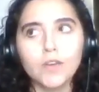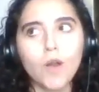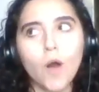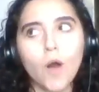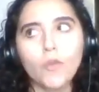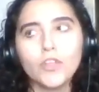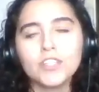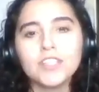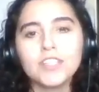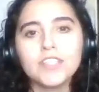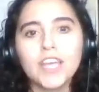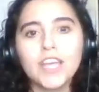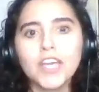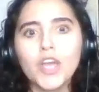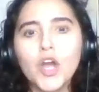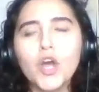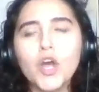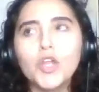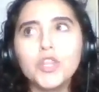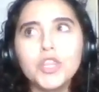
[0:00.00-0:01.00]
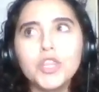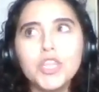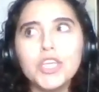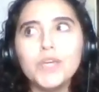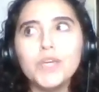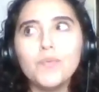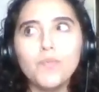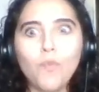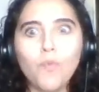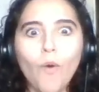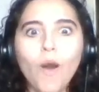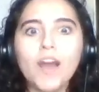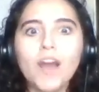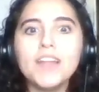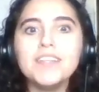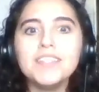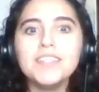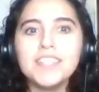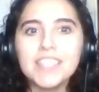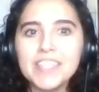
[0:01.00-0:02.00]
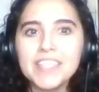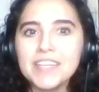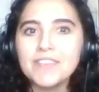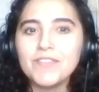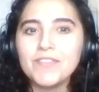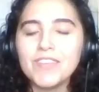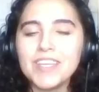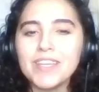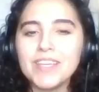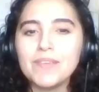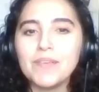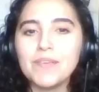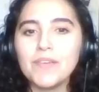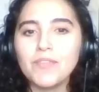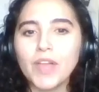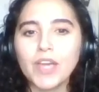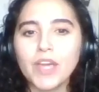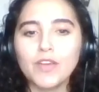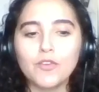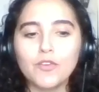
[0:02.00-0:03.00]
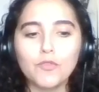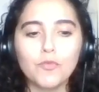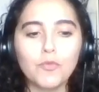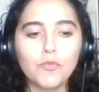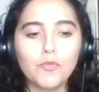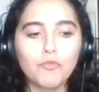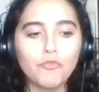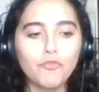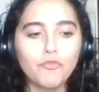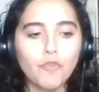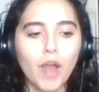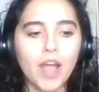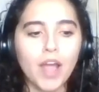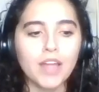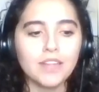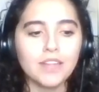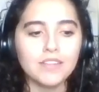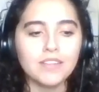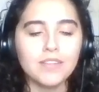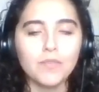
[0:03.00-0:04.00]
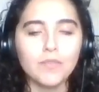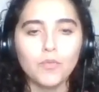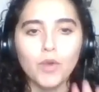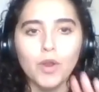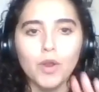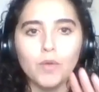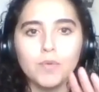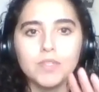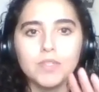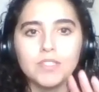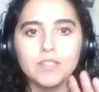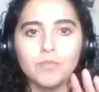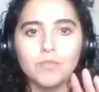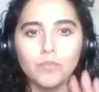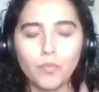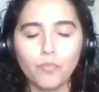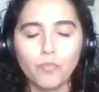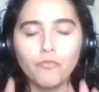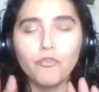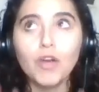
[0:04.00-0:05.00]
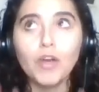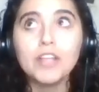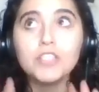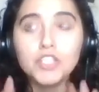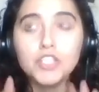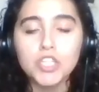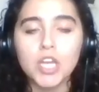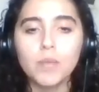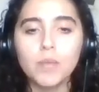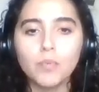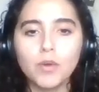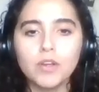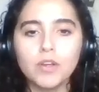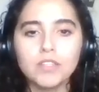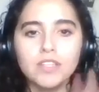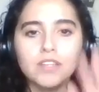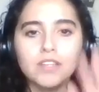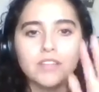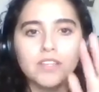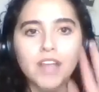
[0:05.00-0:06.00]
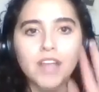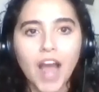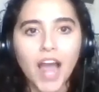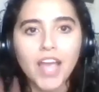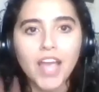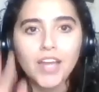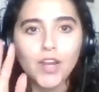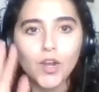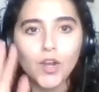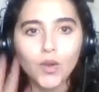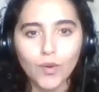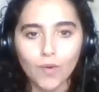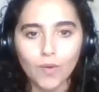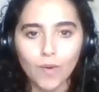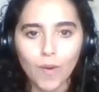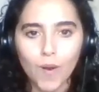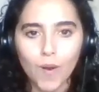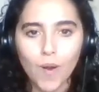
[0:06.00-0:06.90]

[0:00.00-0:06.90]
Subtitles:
no, this is like the one TV like friend where it was friendship, where it's a guy and a girl.